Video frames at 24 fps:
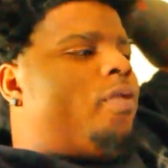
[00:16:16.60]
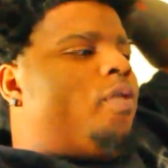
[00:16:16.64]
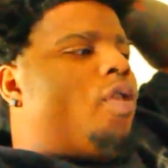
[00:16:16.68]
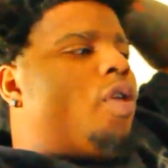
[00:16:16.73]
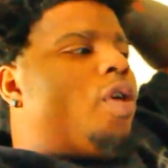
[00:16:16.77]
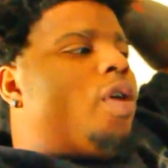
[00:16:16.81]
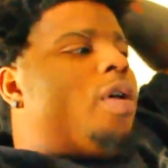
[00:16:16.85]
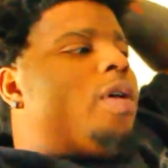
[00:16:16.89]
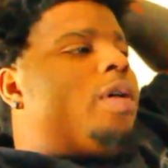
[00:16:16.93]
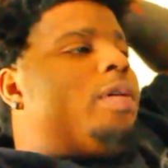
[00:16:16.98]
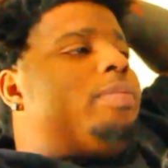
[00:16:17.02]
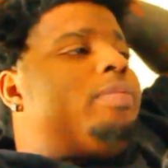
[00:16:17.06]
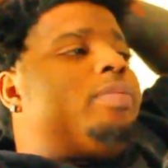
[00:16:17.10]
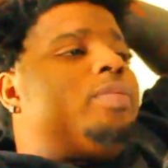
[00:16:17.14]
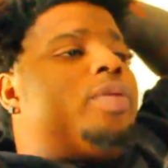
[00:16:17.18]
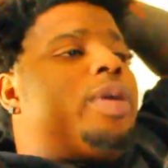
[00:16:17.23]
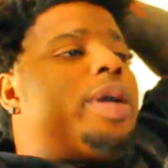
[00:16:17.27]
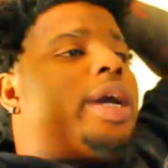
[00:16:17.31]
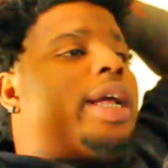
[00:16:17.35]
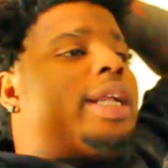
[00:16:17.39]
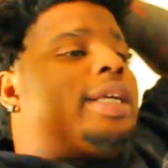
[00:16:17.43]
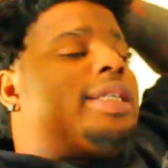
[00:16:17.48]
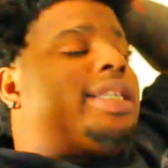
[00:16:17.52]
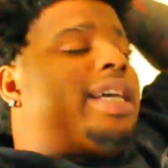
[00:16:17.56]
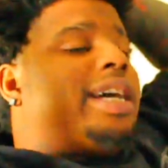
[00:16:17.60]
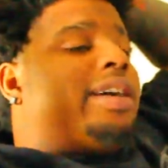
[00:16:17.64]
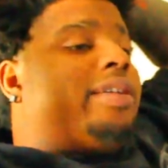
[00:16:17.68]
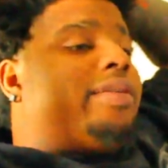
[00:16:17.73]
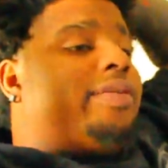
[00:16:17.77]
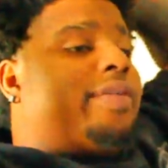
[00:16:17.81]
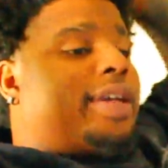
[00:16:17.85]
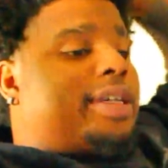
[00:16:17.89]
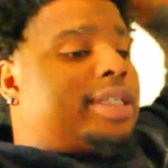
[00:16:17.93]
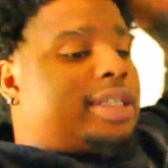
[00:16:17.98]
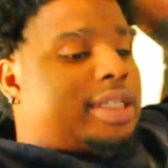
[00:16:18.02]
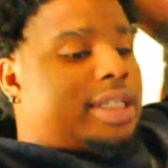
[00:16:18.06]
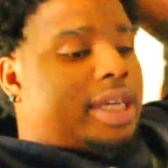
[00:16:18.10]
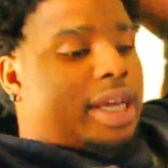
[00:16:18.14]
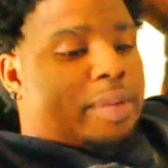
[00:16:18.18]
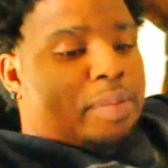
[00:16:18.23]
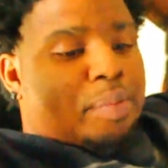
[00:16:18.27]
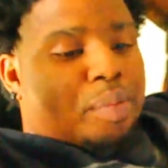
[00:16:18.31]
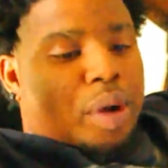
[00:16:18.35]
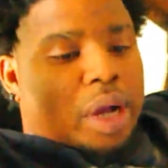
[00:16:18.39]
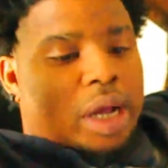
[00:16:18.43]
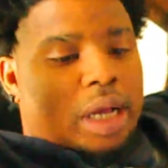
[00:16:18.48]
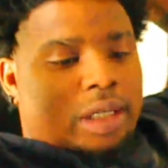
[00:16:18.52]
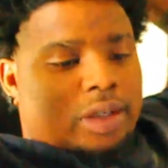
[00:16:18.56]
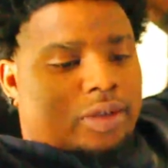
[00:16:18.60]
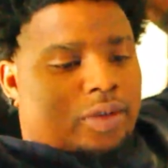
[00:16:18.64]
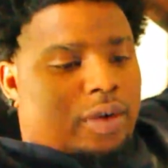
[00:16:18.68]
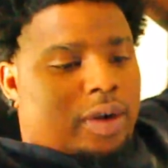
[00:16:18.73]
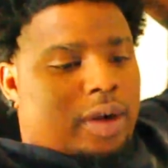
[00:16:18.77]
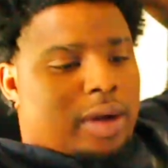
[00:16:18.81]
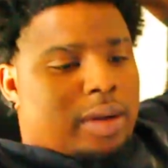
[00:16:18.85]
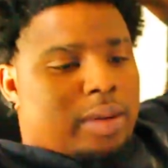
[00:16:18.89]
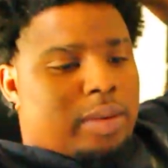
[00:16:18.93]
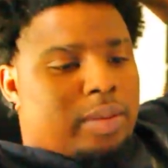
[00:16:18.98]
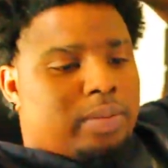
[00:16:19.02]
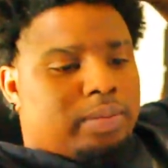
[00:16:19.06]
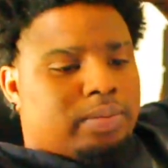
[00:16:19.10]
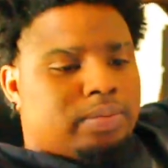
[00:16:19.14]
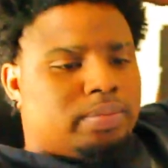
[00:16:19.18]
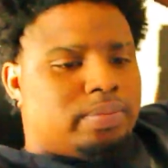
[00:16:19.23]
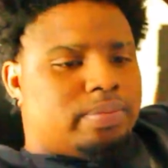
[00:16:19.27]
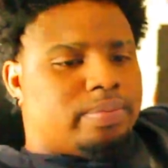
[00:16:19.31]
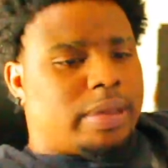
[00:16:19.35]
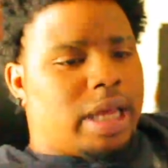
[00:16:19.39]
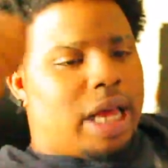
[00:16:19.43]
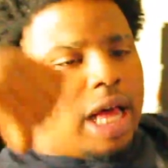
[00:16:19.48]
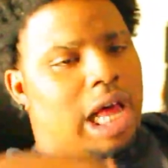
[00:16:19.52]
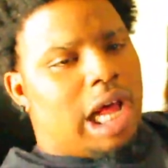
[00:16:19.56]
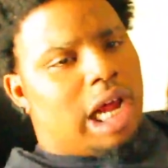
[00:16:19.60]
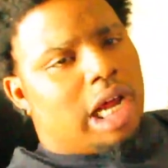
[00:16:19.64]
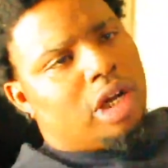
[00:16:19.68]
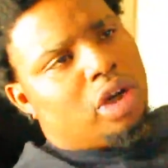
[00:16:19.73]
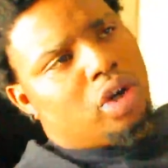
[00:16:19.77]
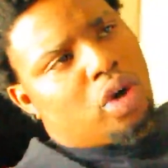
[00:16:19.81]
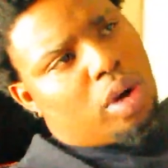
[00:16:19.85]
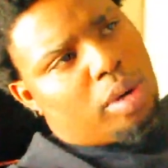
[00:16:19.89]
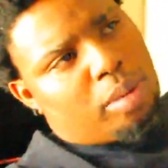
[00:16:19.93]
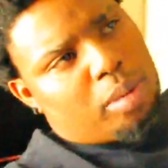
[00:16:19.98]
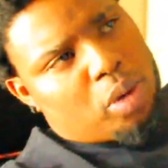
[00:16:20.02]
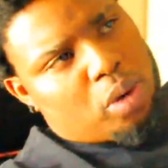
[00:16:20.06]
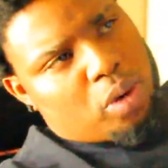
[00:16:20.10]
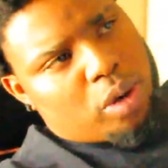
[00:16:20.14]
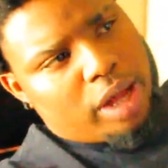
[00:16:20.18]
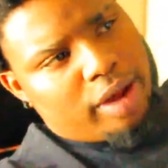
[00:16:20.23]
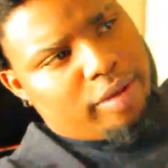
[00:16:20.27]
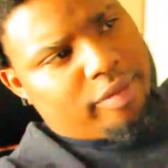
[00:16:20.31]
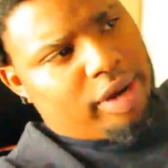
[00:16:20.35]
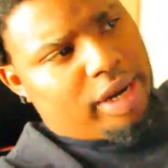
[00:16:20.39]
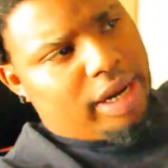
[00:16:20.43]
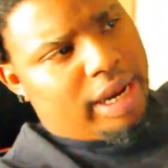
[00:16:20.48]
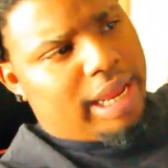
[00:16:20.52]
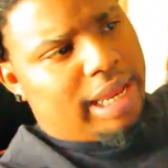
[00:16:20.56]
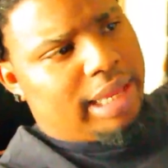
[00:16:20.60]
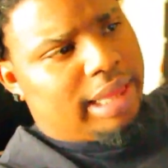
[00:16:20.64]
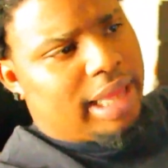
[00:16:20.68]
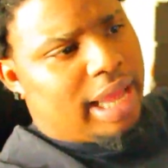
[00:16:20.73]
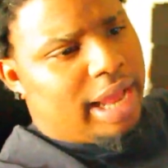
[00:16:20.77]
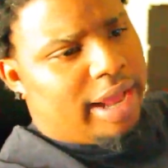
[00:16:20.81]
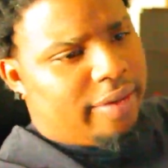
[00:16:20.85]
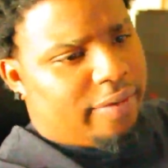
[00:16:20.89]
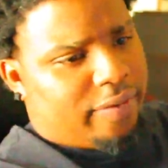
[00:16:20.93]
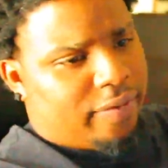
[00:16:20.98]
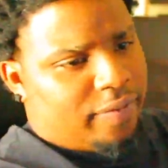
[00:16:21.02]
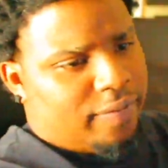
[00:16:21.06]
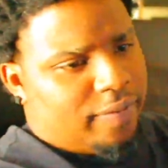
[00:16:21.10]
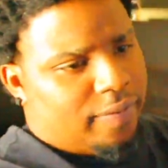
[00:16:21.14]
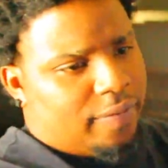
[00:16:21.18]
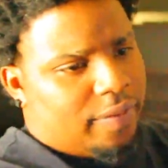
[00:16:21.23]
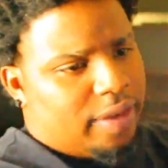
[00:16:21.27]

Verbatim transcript: We gotta sacrifice and take breaks from our normal everyday life,